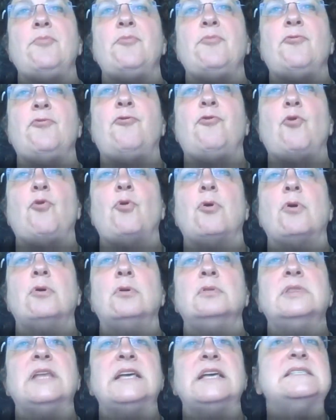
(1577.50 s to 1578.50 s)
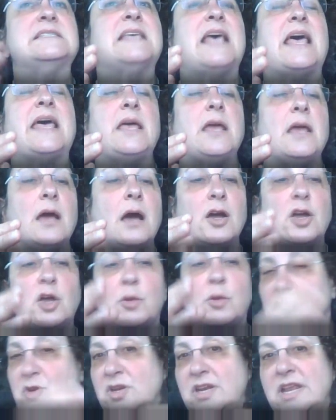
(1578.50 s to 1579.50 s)
for, let's say, a
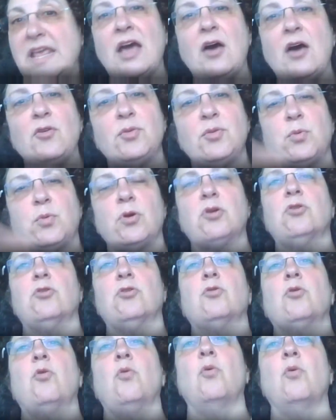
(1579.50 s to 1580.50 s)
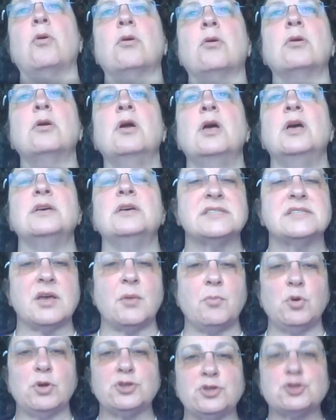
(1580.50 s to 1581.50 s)
community health worker or
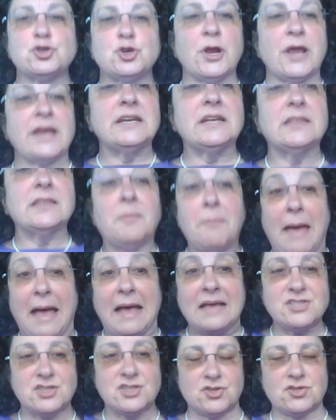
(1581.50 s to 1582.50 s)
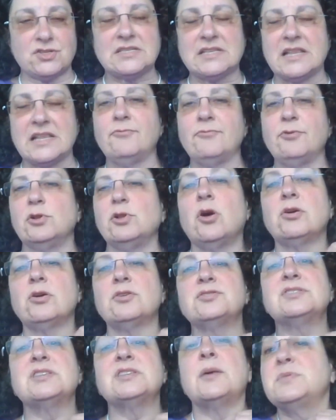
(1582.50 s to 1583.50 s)
someone trained at the master's level. Our
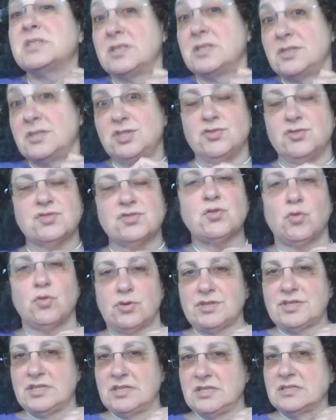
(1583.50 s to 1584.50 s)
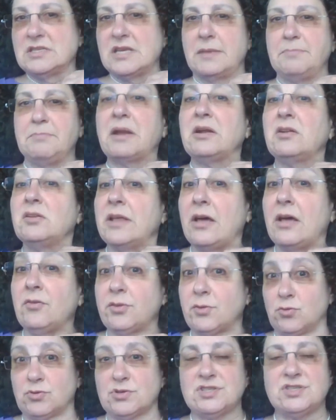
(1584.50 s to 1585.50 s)
substance use courses and mental
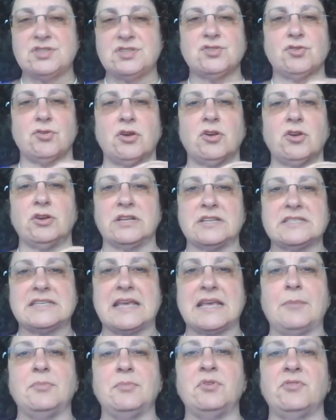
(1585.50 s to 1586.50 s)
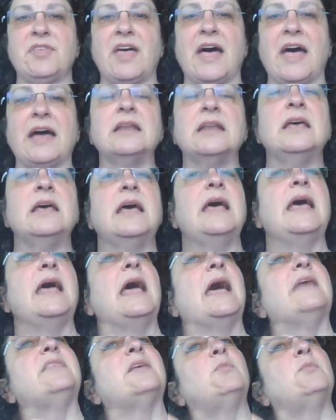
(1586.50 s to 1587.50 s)
health courses are a good example of that.
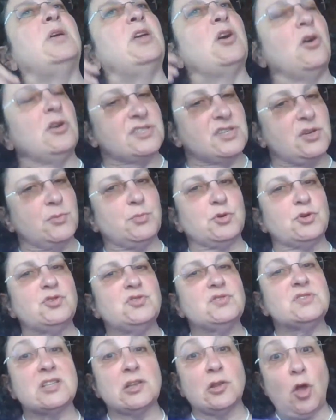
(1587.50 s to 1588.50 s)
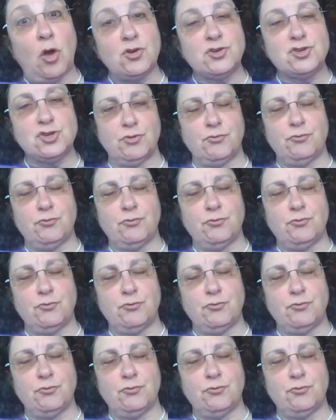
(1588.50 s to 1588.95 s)
And then we also produce larger